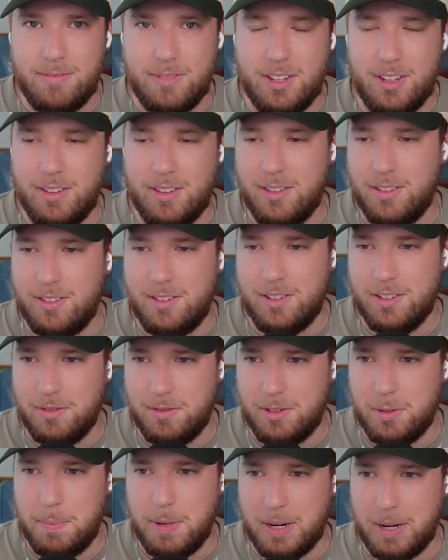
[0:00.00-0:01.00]

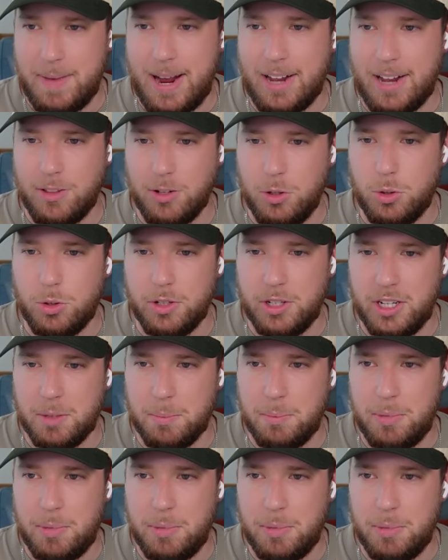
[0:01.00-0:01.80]
to pick Matthew Golden here,